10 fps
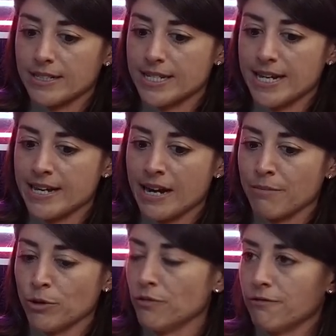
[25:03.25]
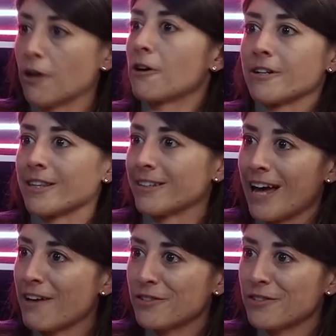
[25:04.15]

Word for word: CNN move far to the left